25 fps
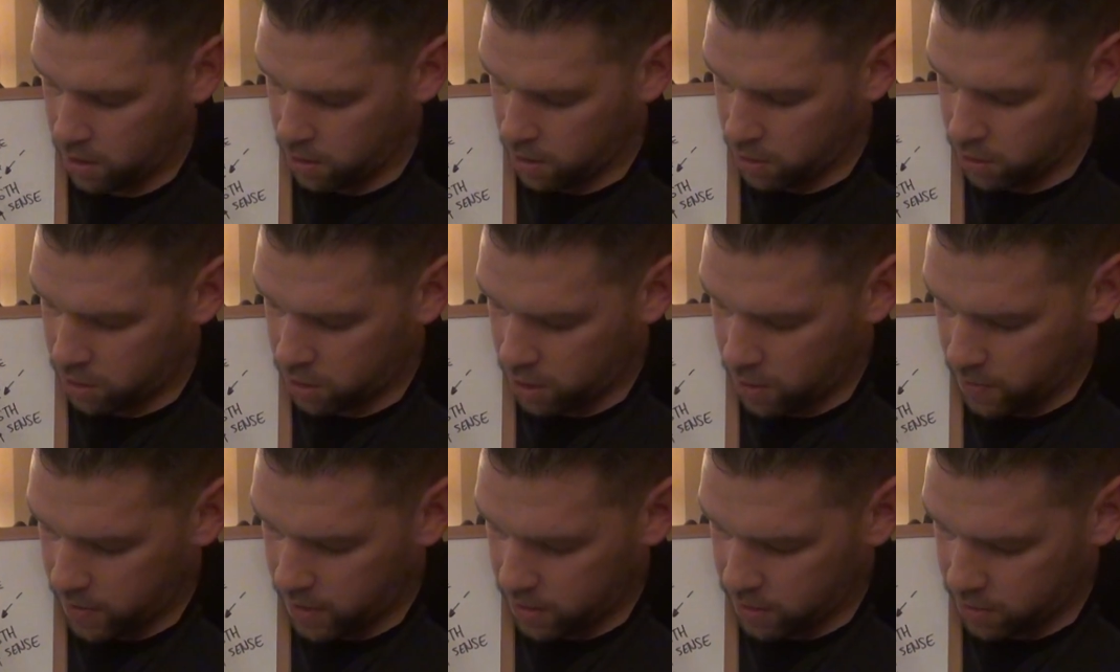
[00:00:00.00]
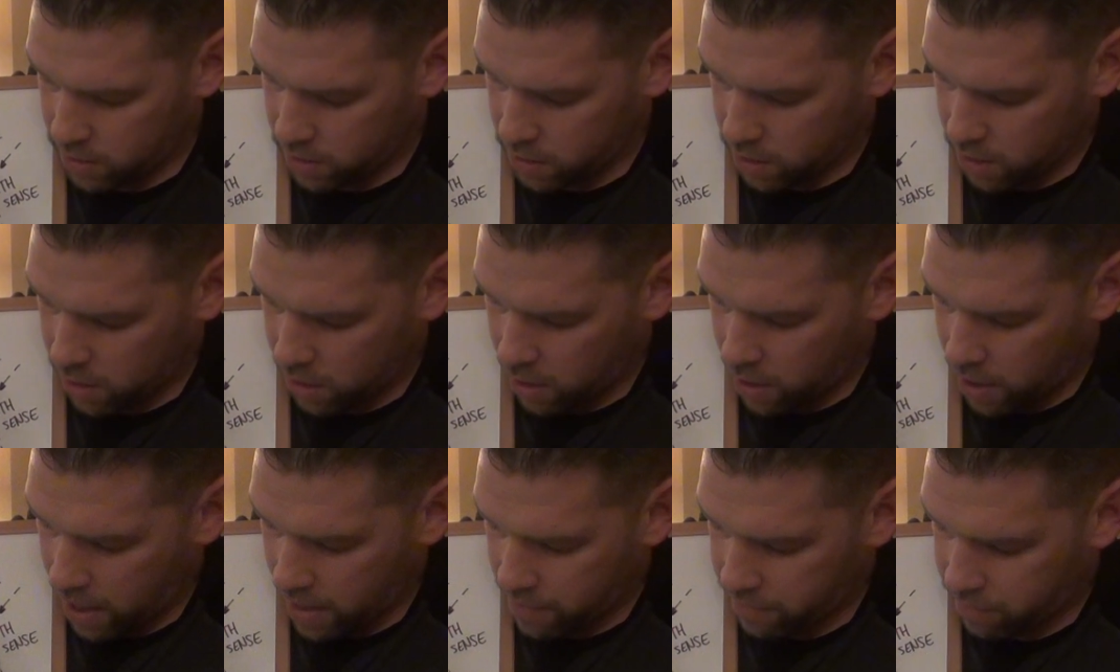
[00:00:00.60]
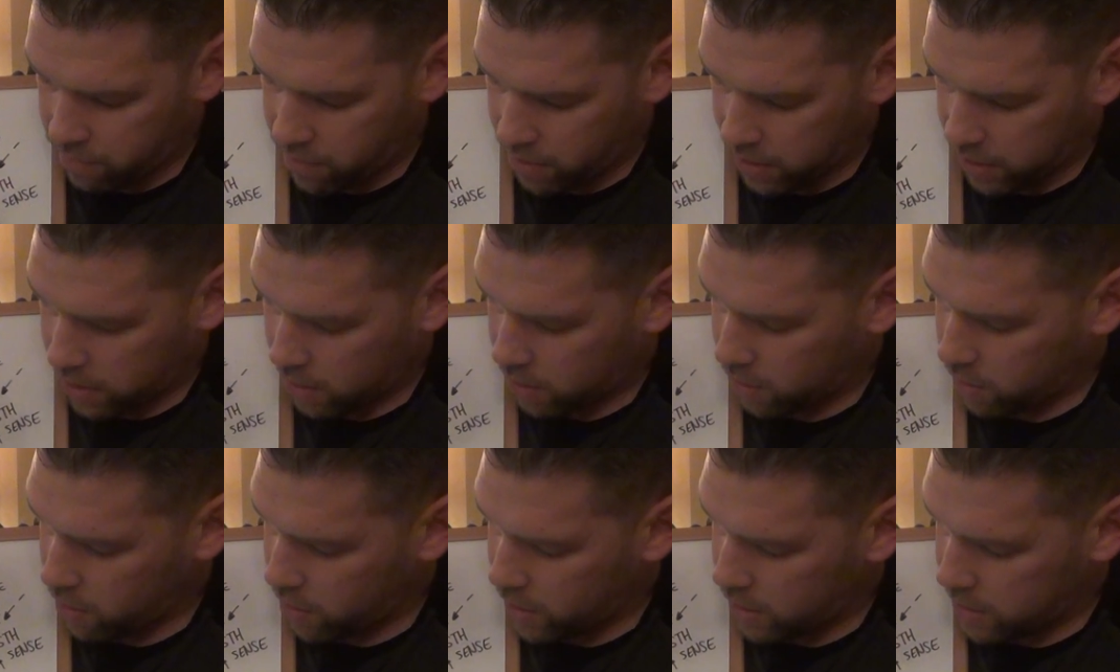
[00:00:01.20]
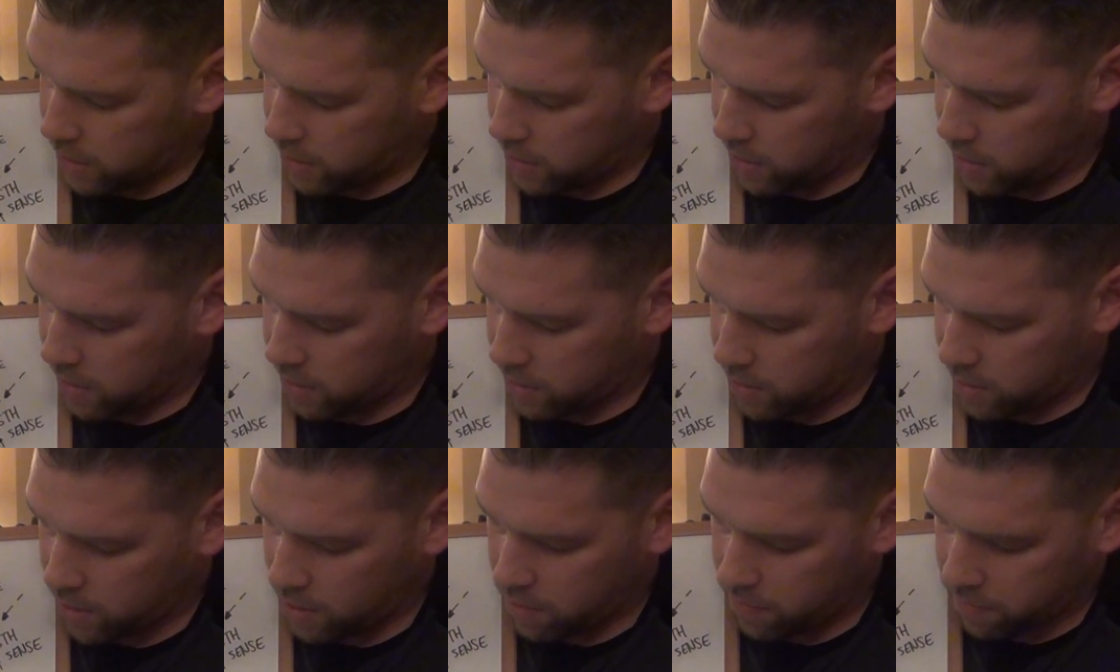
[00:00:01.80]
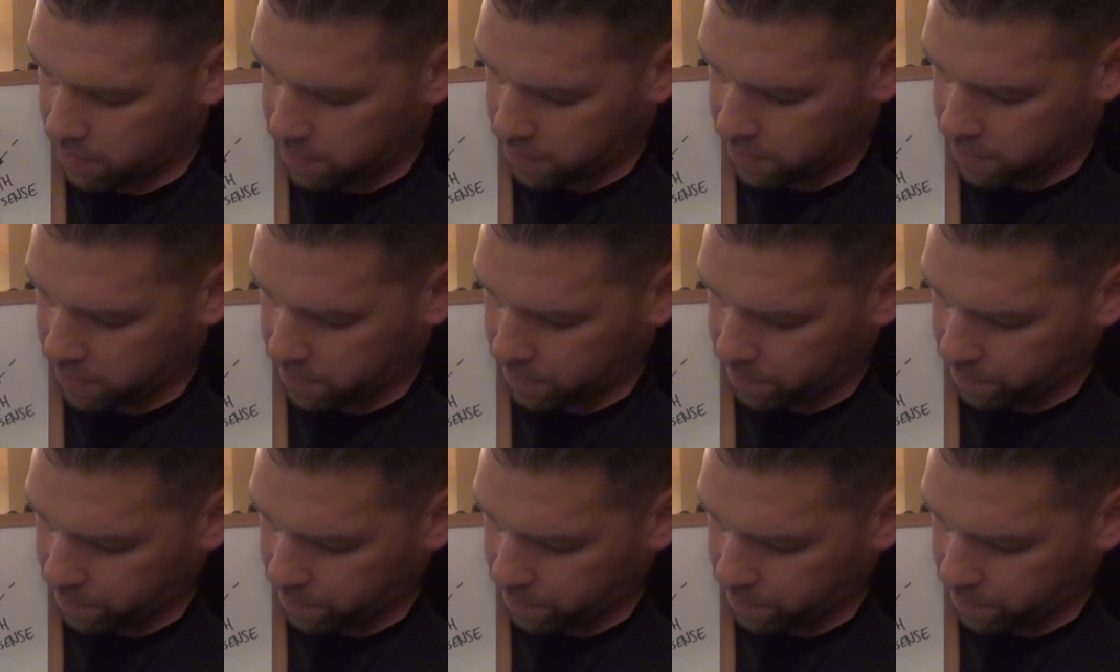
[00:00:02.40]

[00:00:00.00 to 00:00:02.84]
So it's life recognizing itself.